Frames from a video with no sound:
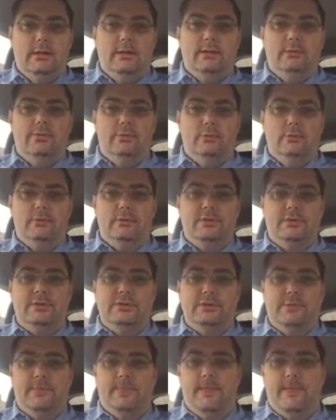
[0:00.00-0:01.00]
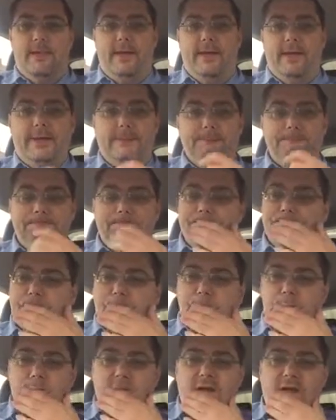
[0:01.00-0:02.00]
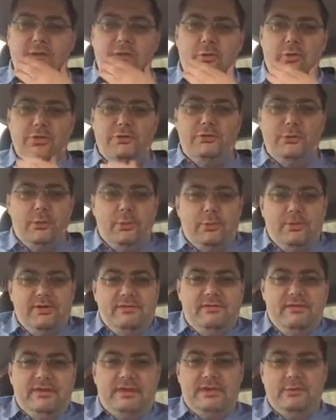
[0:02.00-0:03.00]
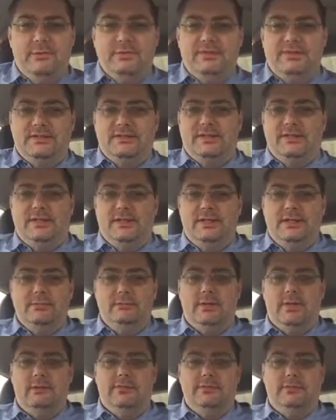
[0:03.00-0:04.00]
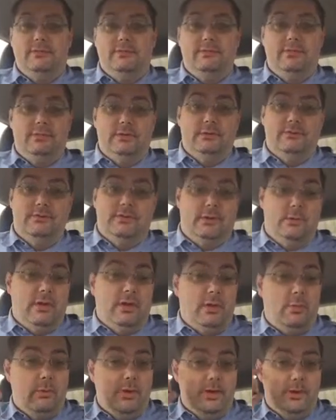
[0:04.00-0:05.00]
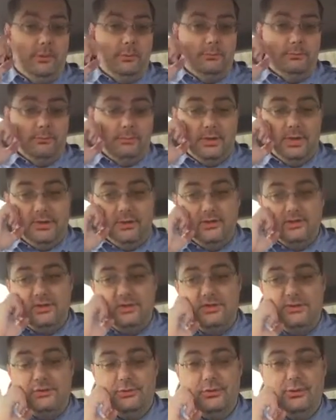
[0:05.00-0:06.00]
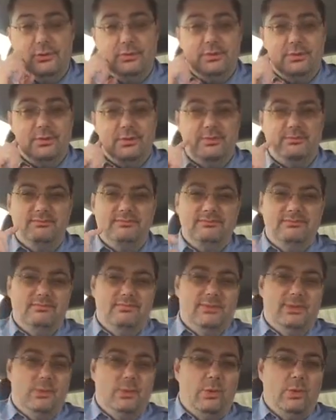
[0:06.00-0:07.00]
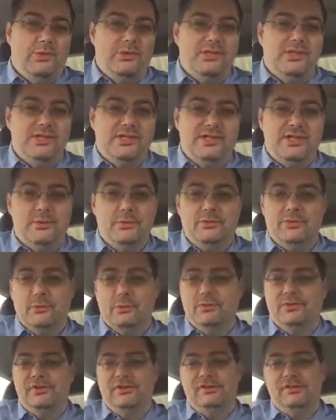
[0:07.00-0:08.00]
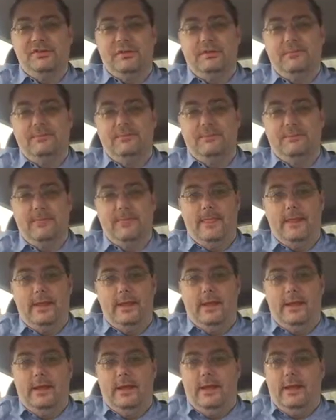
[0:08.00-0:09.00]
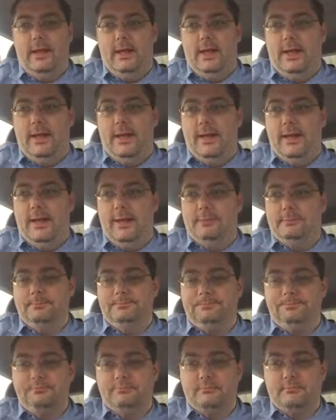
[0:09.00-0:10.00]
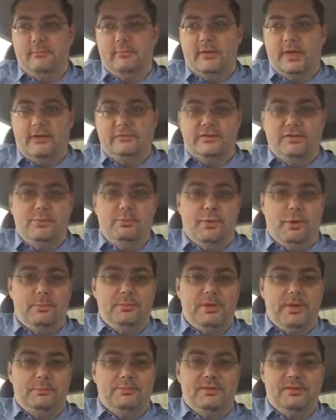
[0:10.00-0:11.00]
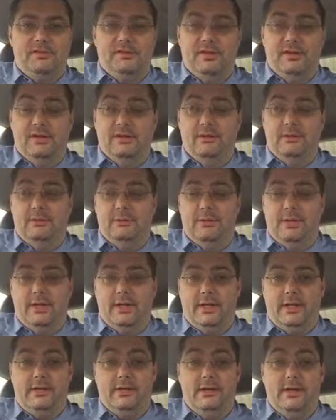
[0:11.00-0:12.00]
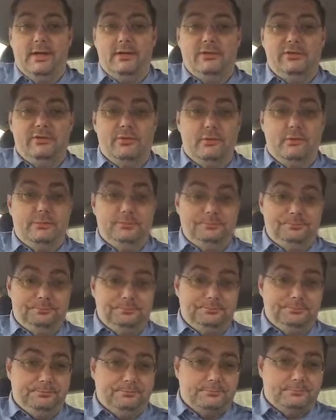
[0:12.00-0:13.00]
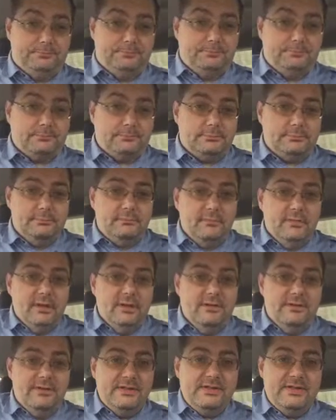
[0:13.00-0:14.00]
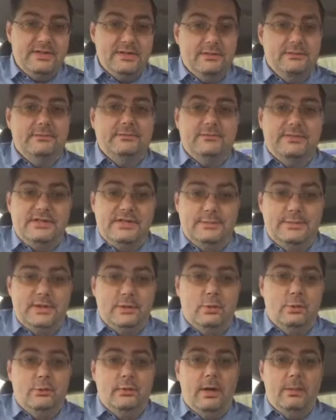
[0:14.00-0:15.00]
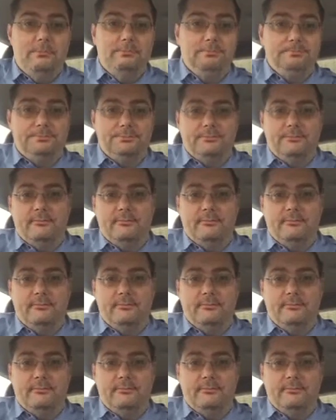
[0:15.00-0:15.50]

Hi folks, I thought I'd do a wee video today. I haven't done one for quite a while. I usually do a load about the watches and outdoorsy stuff. I've just popped up to Glasgow to visit my old mum,